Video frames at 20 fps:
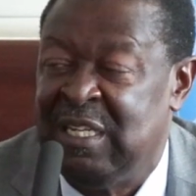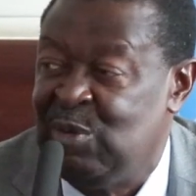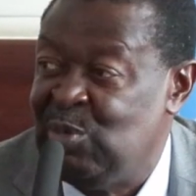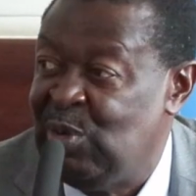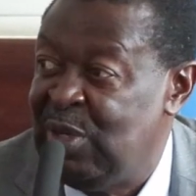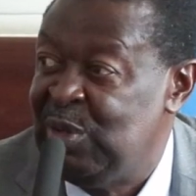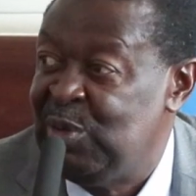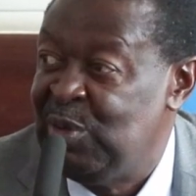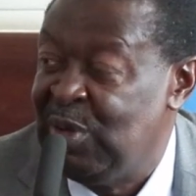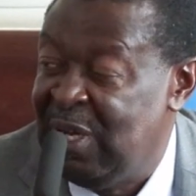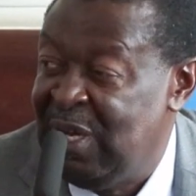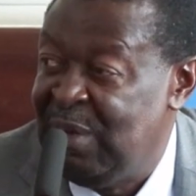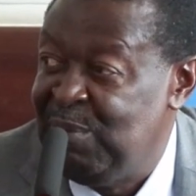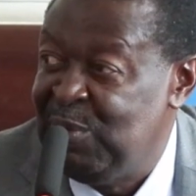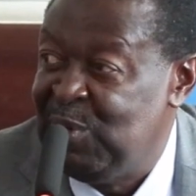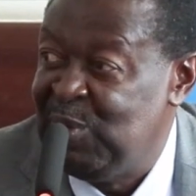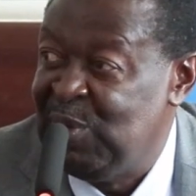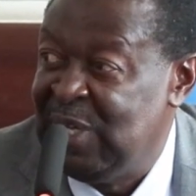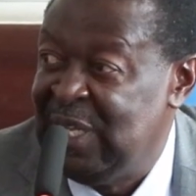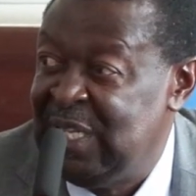that want to
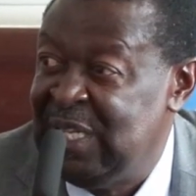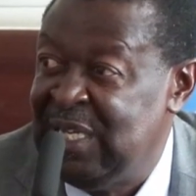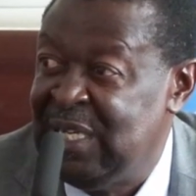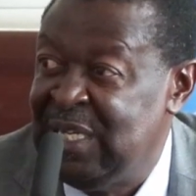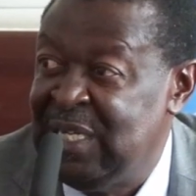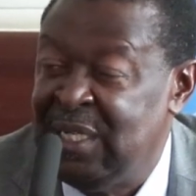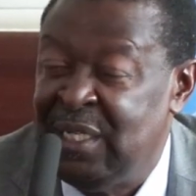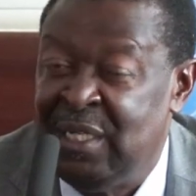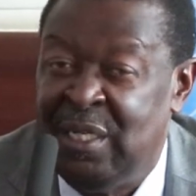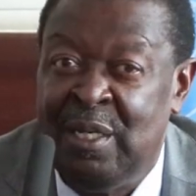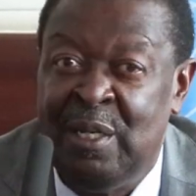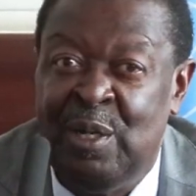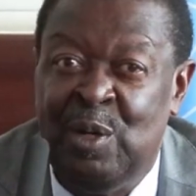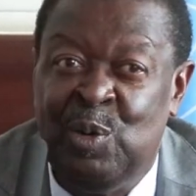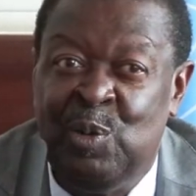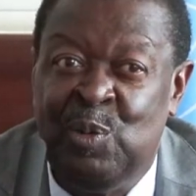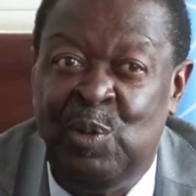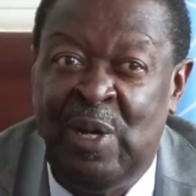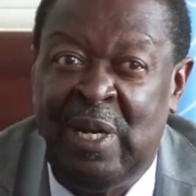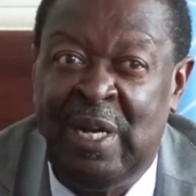come to Kenya,
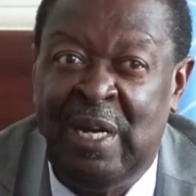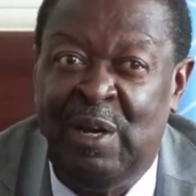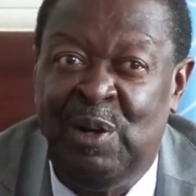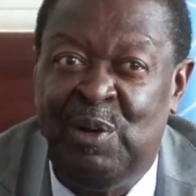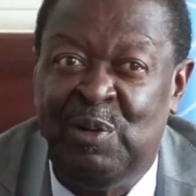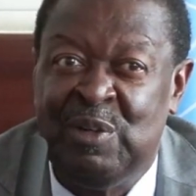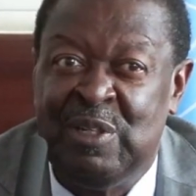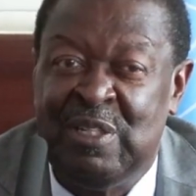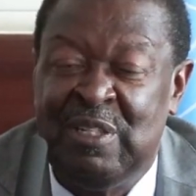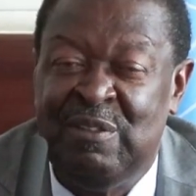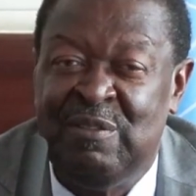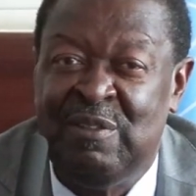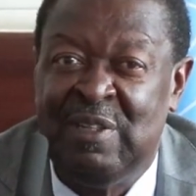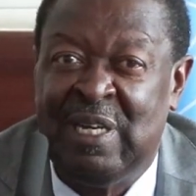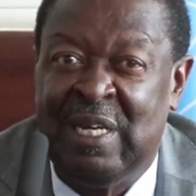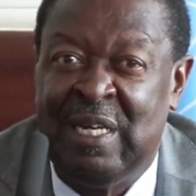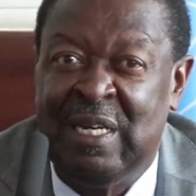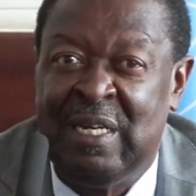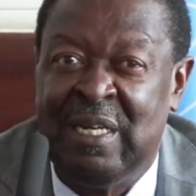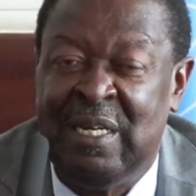we are now
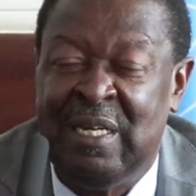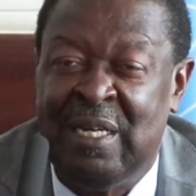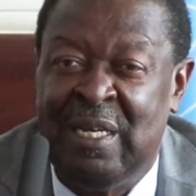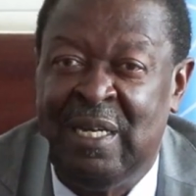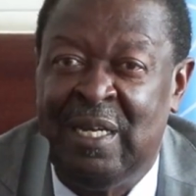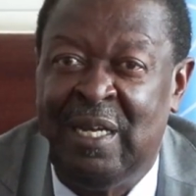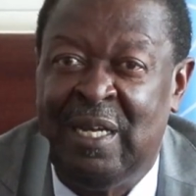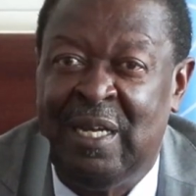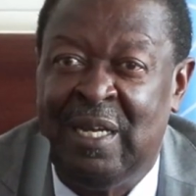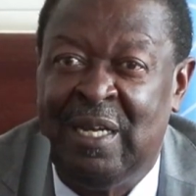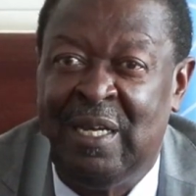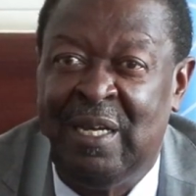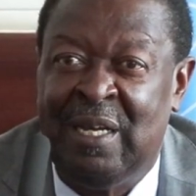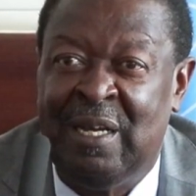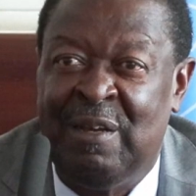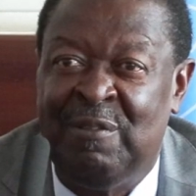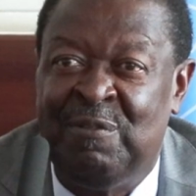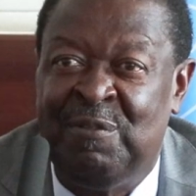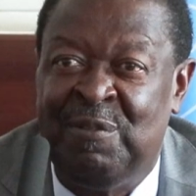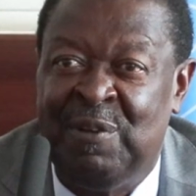receiving
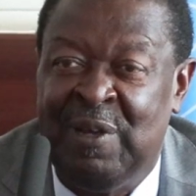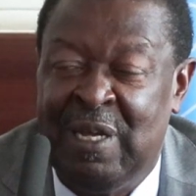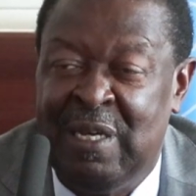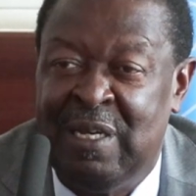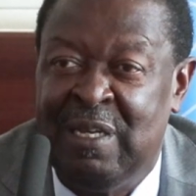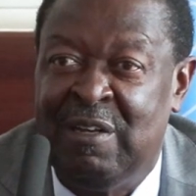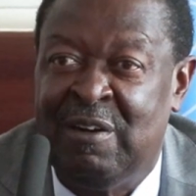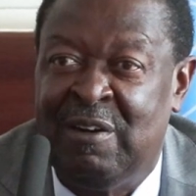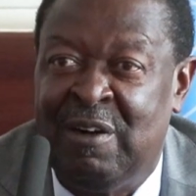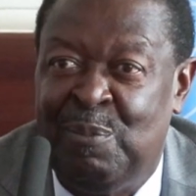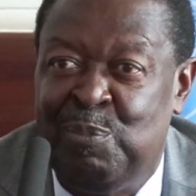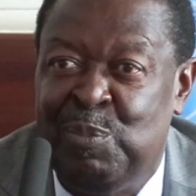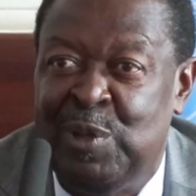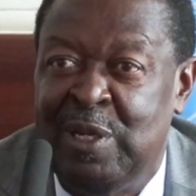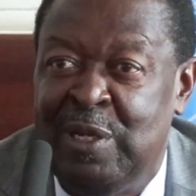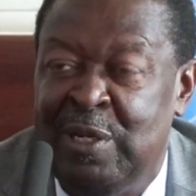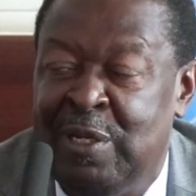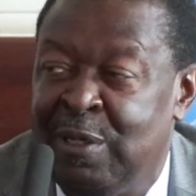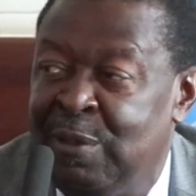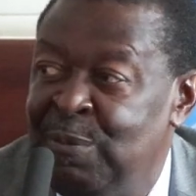a fairly
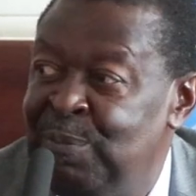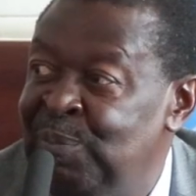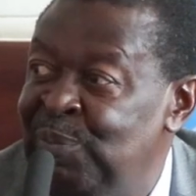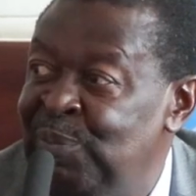rapid